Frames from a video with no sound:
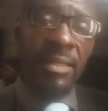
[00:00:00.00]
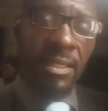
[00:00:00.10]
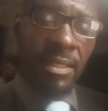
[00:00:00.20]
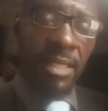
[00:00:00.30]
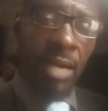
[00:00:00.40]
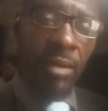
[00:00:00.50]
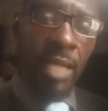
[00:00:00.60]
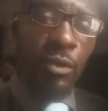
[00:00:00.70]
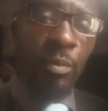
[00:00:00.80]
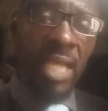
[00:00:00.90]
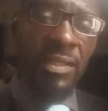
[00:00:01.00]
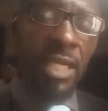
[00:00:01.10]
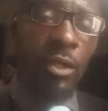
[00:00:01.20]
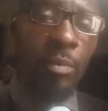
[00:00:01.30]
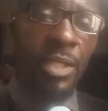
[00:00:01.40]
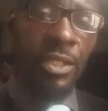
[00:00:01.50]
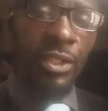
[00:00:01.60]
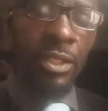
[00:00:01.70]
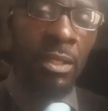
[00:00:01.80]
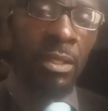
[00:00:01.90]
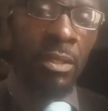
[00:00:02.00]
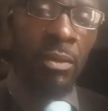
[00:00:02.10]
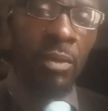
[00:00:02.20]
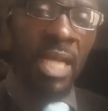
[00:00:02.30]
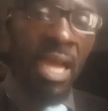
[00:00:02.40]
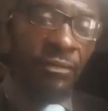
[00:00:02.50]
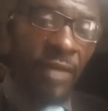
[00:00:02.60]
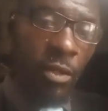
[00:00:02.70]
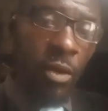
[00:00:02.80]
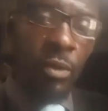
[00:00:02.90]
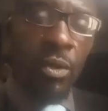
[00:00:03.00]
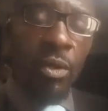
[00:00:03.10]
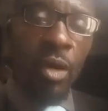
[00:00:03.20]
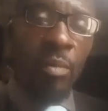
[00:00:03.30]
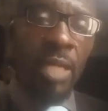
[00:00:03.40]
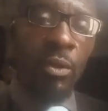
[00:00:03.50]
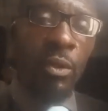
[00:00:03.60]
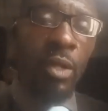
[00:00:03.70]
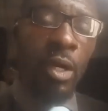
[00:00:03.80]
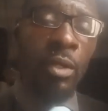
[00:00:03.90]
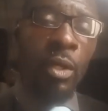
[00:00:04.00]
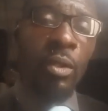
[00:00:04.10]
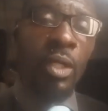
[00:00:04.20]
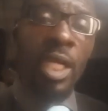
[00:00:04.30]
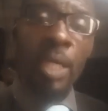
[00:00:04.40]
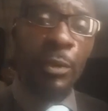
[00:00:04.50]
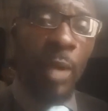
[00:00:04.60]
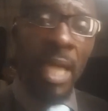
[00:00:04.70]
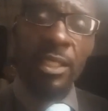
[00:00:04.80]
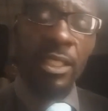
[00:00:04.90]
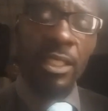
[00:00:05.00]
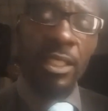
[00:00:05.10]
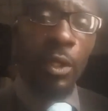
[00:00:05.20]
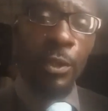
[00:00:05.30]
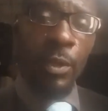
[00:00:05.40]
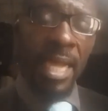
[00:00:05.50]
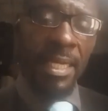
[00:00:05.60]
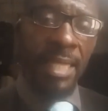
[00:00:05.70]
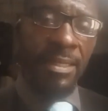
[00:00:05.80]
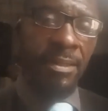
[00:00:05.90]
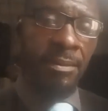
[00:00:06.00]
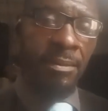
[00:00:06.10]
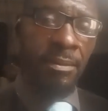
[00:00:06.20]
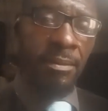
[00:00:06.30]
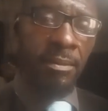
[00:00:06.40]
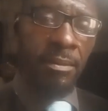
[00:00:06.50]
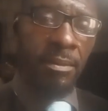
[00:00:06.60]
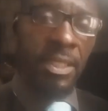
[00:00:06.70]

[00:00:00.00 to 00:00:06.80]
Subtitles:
Come to Southeast now and do blessed on page. Whether fellow or non-government no go down rape you and destroy you like that.